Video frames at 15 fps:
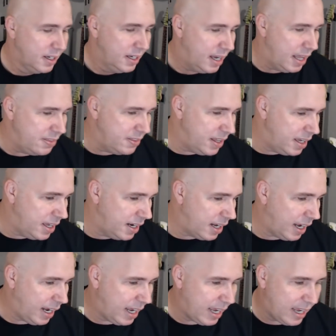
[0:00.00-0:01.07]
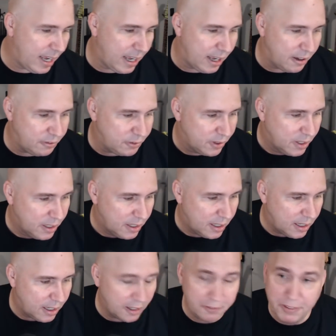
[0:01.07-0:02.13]
And then I have
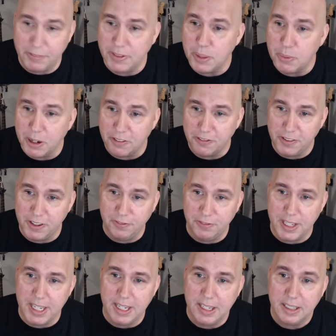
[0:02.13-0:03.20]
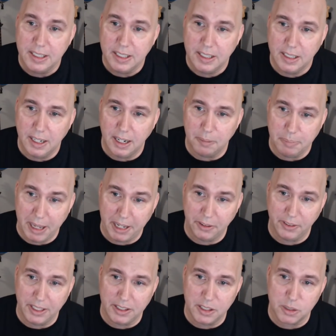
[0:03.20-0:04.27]
a 5150 uh, uh
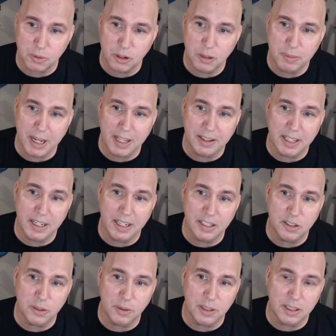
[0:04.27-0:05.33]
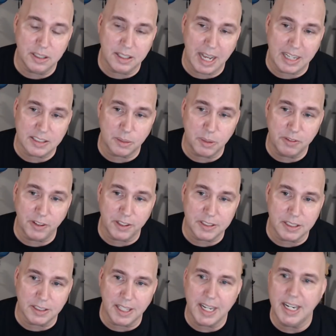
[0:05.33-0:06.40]
pedal in this room and then into an acid reflux
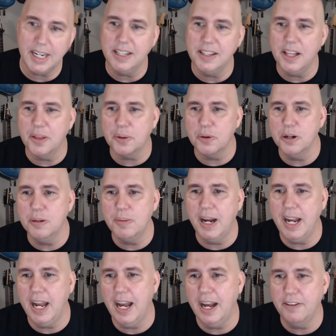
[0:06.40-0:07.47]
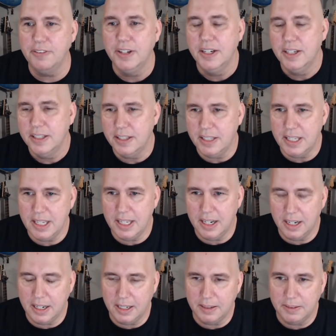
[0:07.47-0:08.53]
delay. And in the other room, I have the
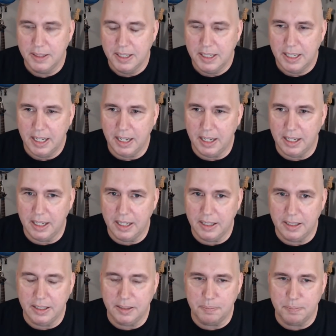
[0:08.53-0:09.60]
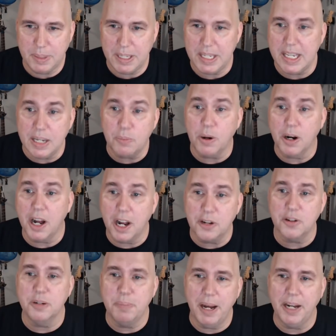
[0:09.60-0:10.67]
uh, uh, uh
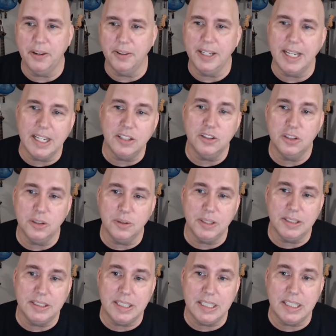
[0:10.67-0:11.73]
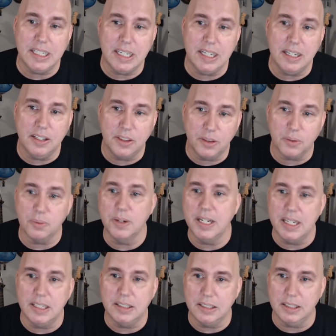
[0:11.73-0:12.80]
BE100 pedal into a
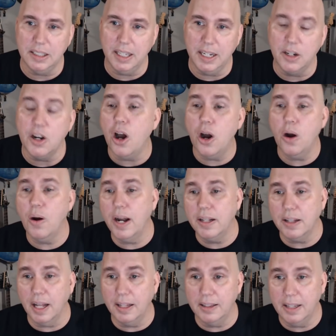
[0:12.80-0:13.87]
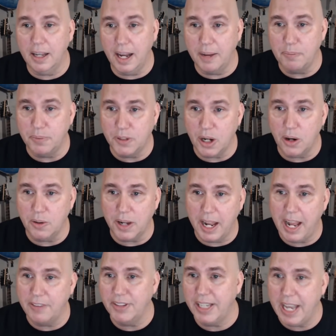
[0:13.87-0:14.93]
DD3 delay. No, I, I, I don't. I
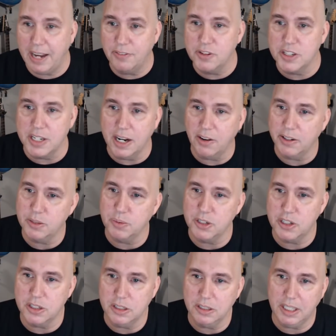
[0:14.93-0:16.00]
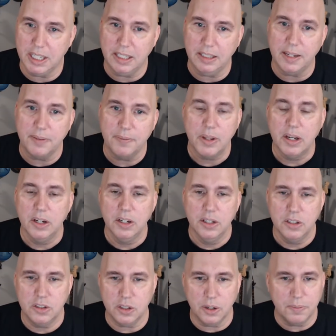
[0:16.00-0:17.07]
have the caverns now. I switched to Keeley.
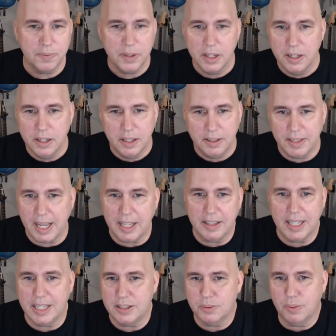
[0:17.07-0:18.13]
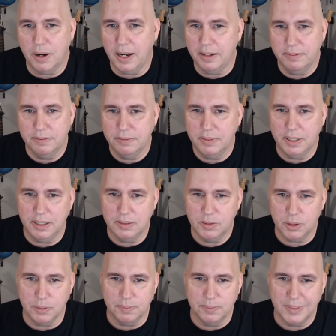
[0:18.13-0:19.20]
So that that's why. Uh,
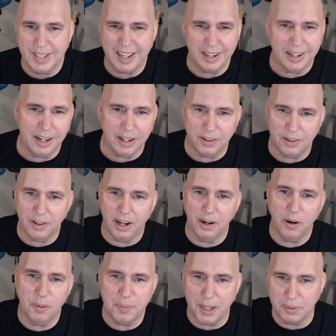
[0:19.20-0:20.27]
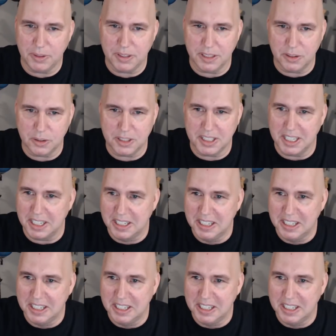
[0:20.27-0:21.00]
so I, I don't. I hope that was interesting.